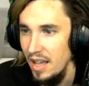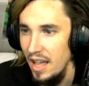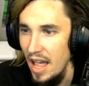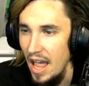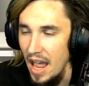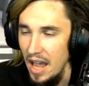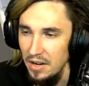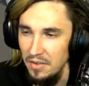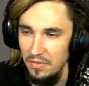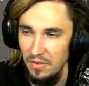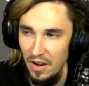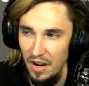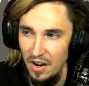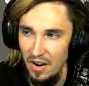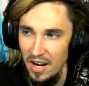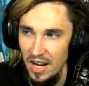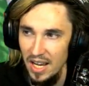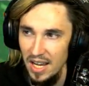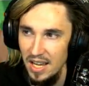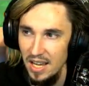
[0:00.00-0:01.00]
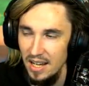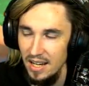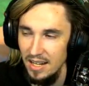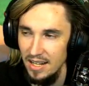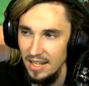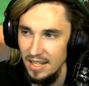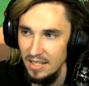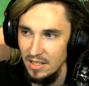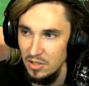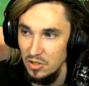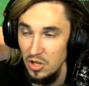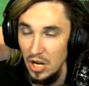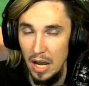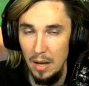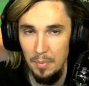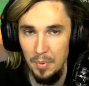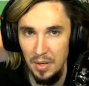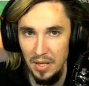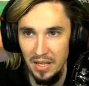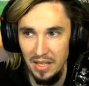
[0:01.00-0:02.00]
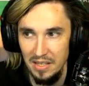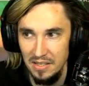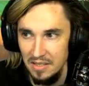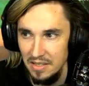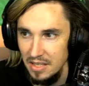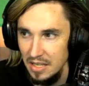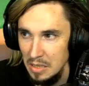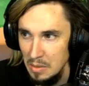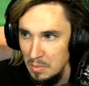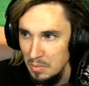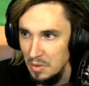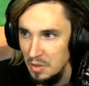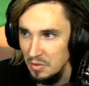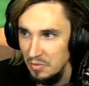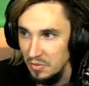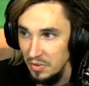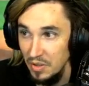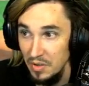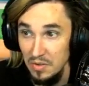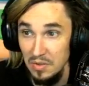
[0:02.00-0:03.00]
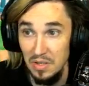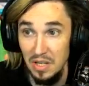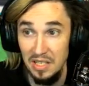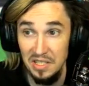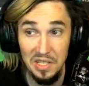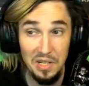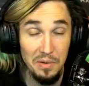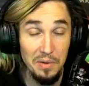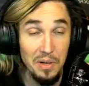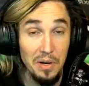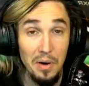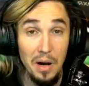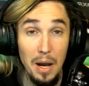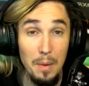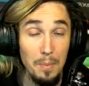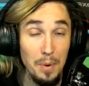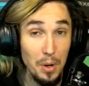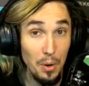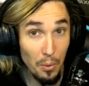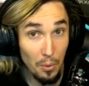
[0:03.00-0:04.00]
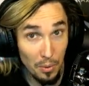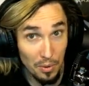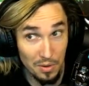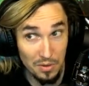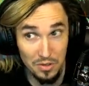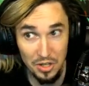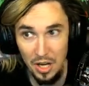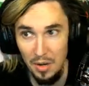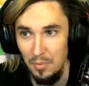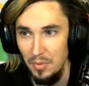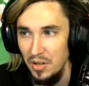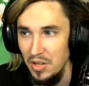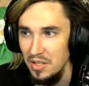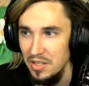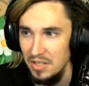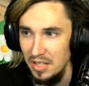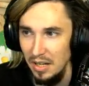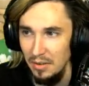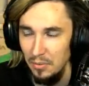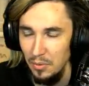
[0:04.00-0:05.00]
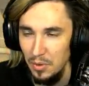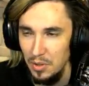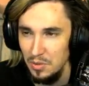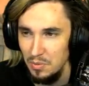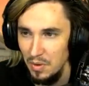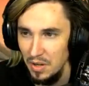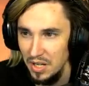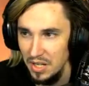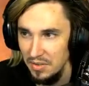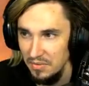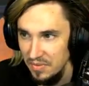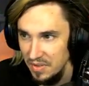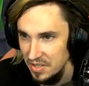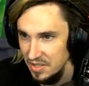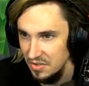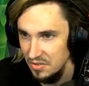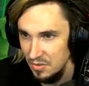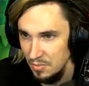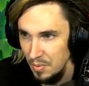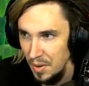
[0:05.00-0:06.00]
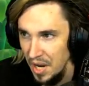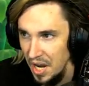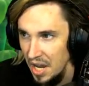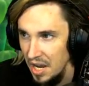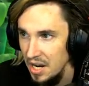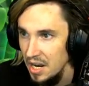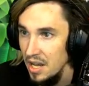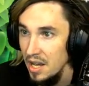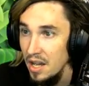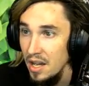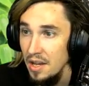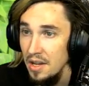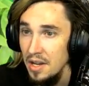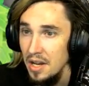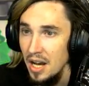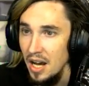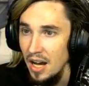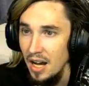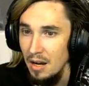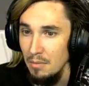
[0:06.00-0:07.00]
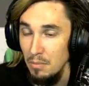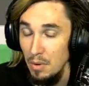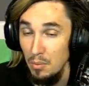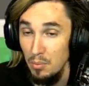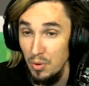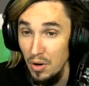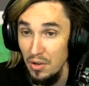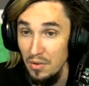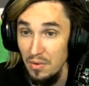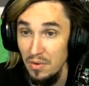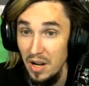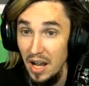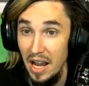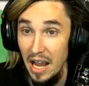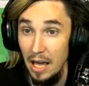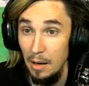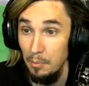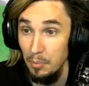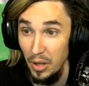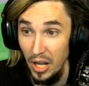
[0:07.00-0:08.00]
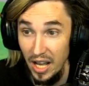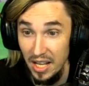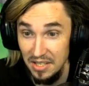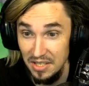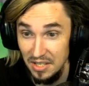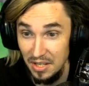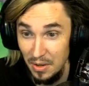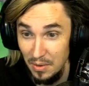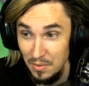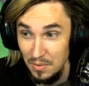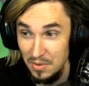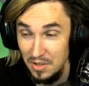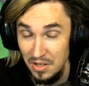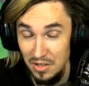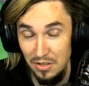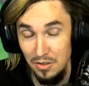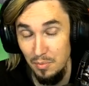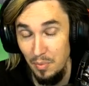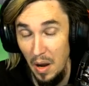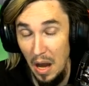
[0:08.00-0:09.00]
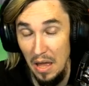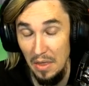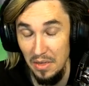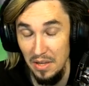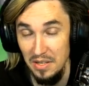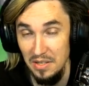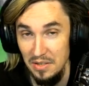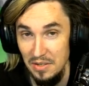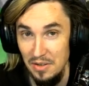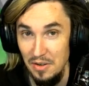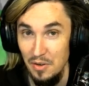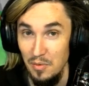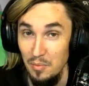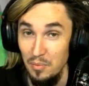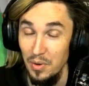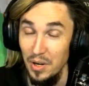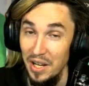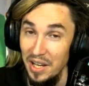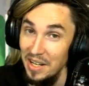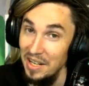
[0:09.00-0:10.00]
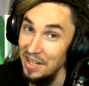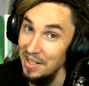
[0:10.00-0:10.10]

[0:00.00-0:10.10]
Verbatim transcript: and very uh, Japanese themed. For those of you guys that don't know, I'm a quarter Japanese and I've always wanted to visit Japan. Uh, my brother and I had plans to go to Japan this year, but